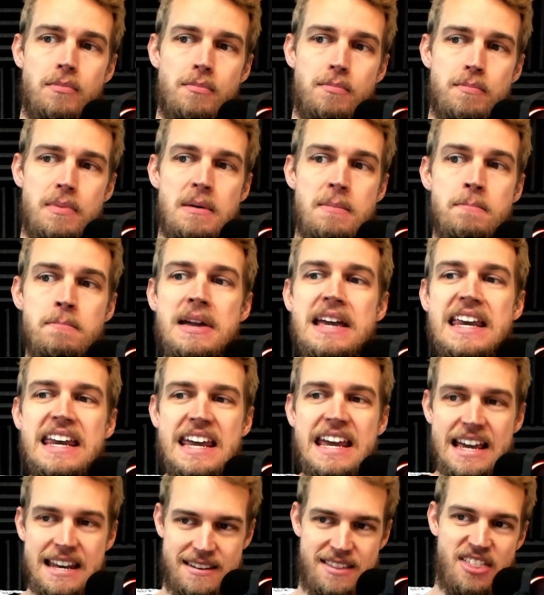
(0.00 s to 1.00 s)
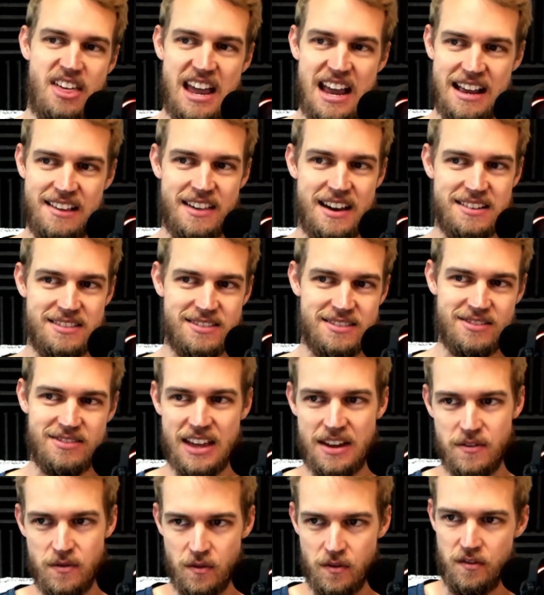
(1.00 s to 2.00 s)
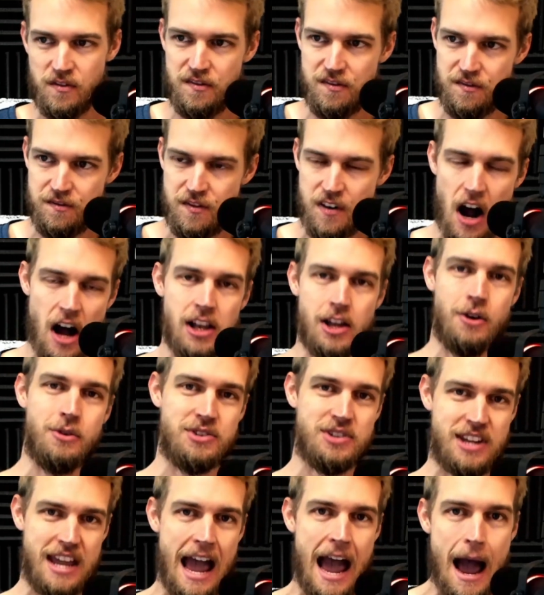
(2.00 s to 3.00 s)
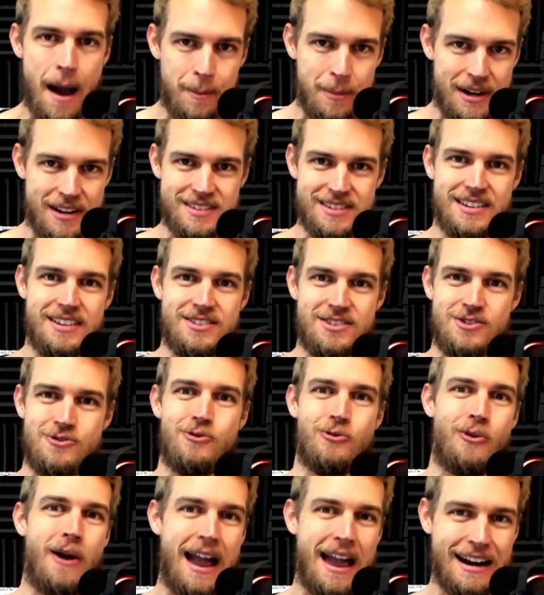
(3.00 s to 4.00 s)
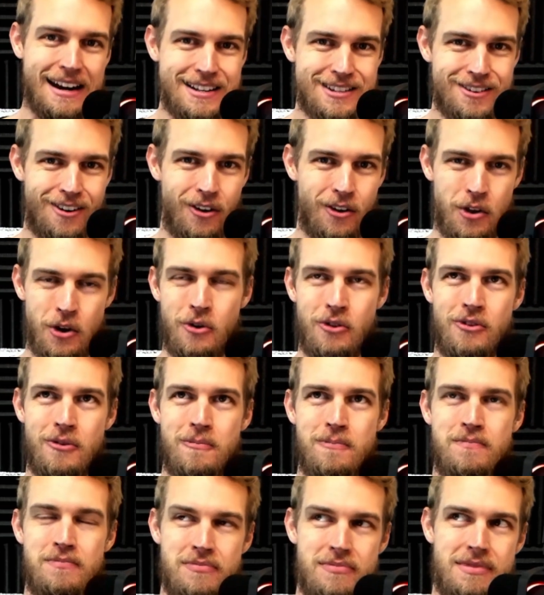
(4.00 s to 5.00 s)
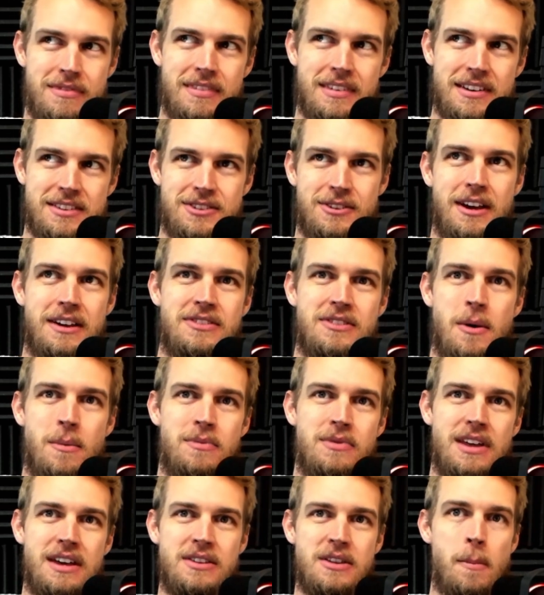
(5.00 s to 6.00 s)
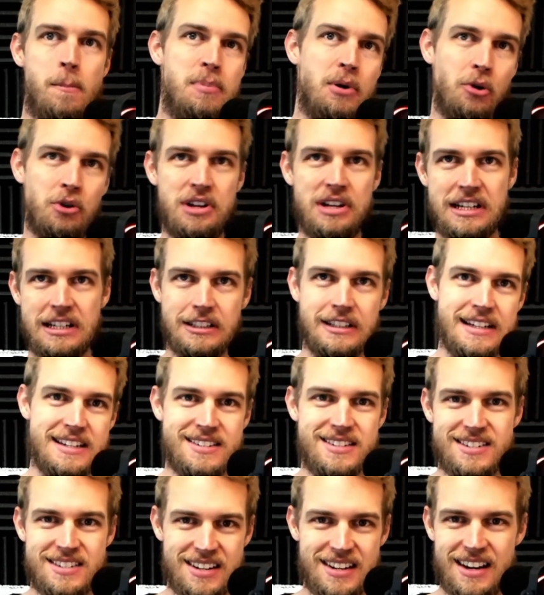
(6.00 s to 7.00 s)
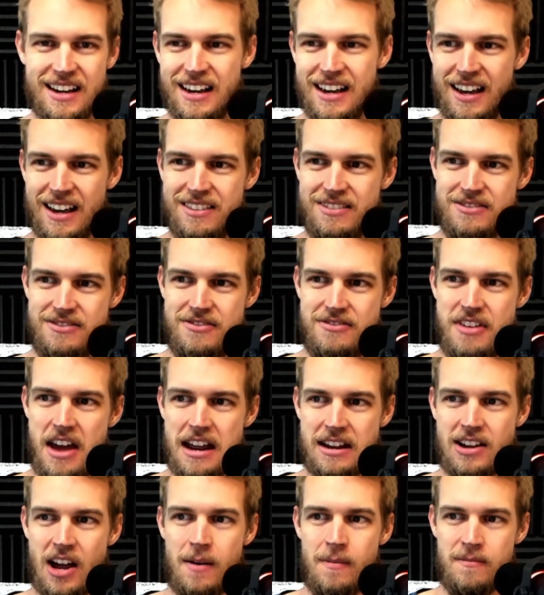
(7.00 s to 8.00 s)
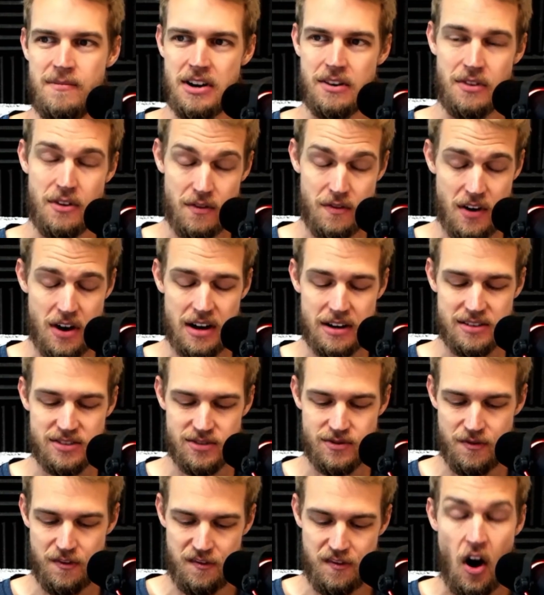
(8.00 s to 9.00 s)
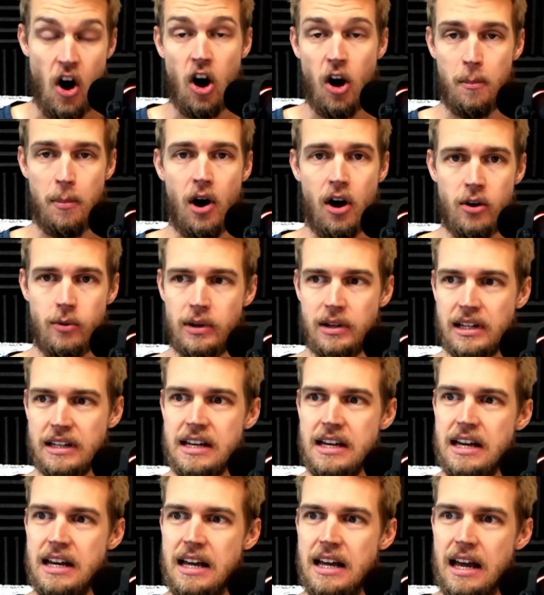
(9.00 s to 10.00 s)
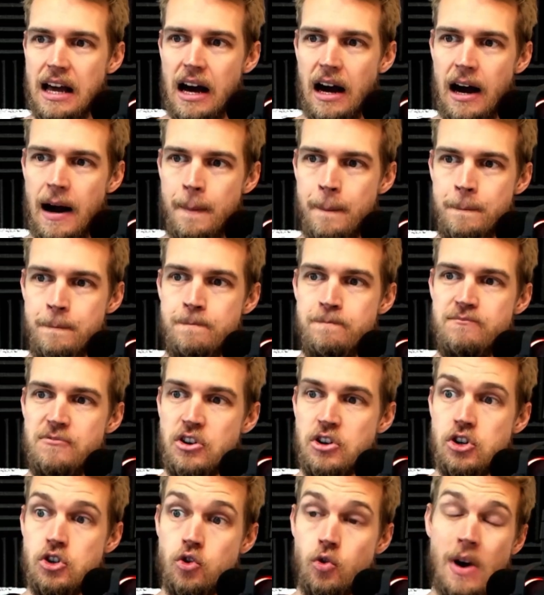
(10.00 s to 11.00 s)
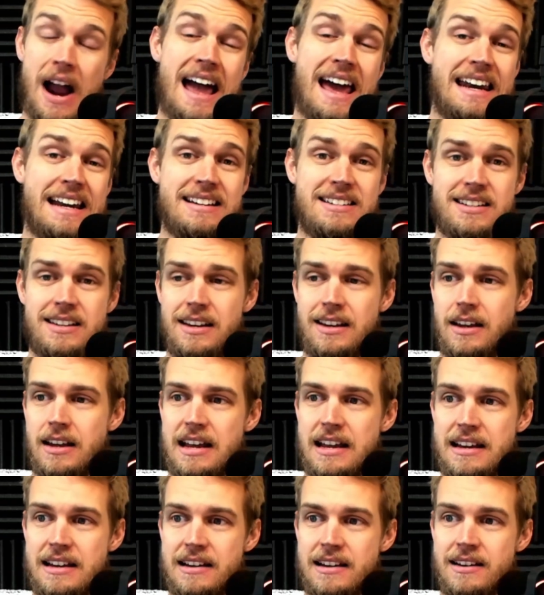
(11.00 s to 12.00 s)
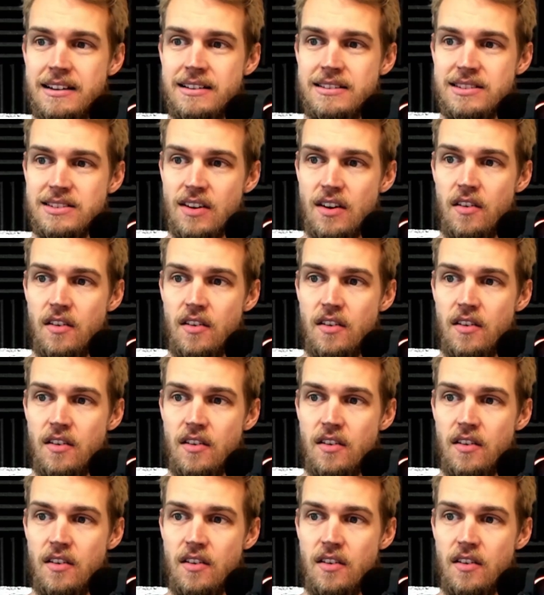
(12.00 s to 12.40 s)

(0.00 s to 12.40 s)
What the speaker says: immediate thing that follows cabinets is granite, although in the building list they're very far apart, really. The granite is